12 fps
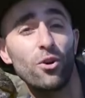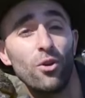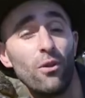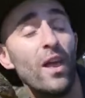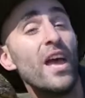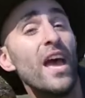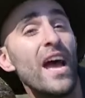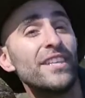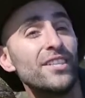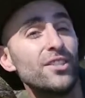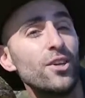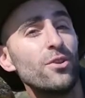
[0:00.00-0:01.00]
turtle.
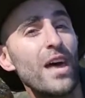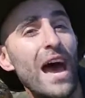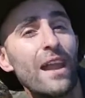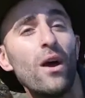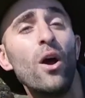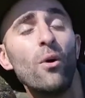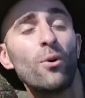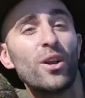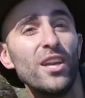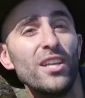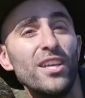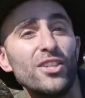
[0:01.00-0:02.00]
And to do that, we're
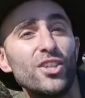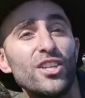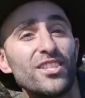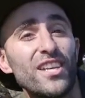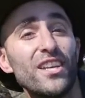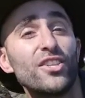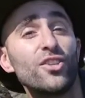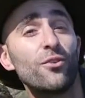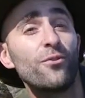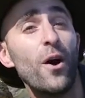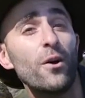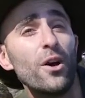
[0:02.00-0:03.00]
gonna need you to send us
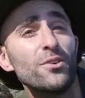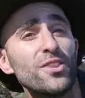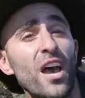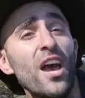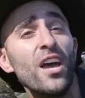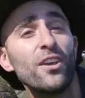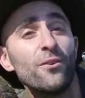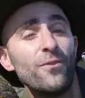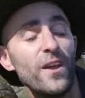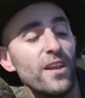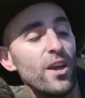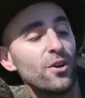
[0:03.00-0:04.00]
your photos, your
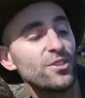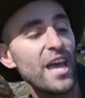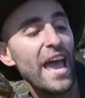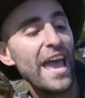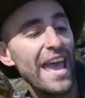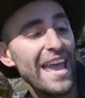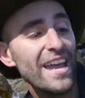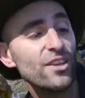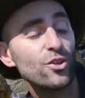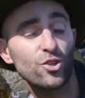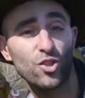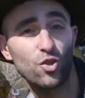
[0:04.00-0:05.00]
videos,
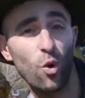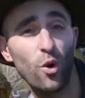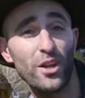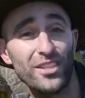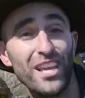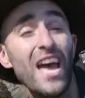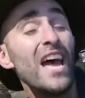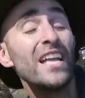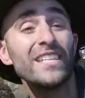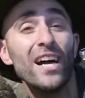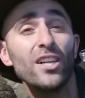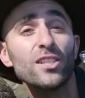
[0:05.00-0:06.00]
and your stories.
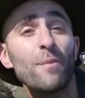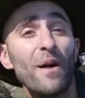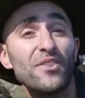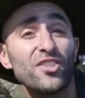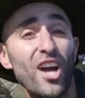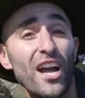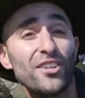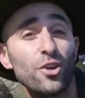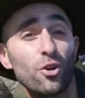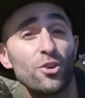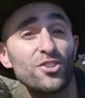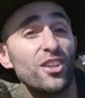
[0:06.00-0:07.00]
Tell us about the giant
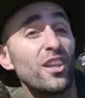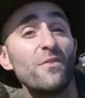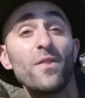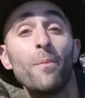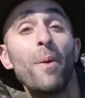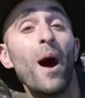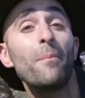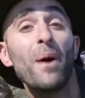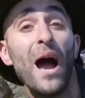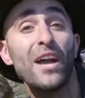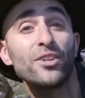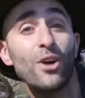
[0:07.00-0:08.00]
turtles that live in the pond
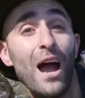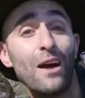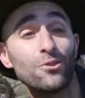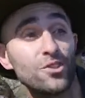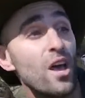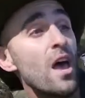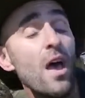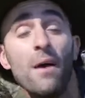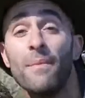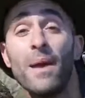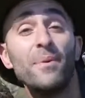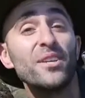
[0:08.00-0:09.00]
behind your house.
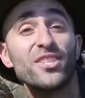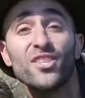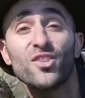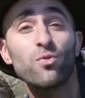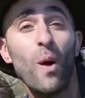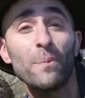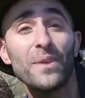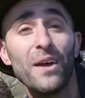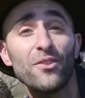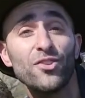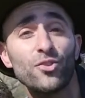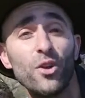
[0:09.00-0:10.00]
Maybe it's in the swamp
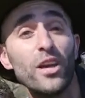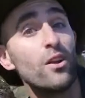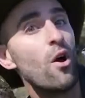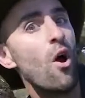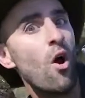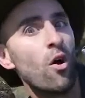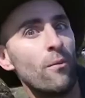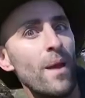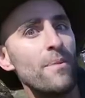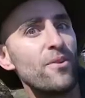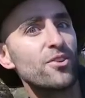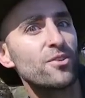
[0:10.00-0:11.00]
down the street, or
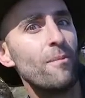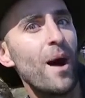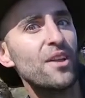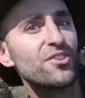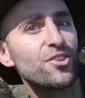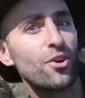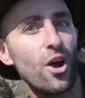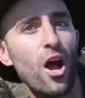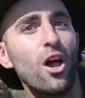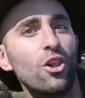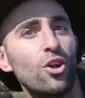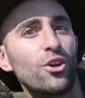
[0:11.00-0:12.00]
maybe there's a monster
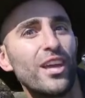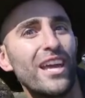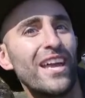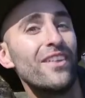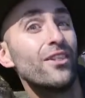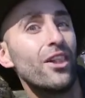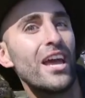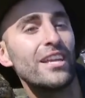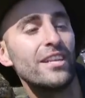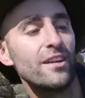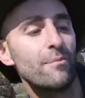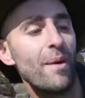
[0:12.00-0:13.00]
lurking in the
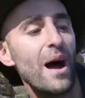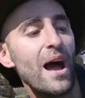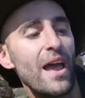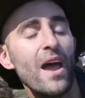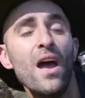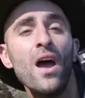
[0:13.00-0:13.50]
lake nearby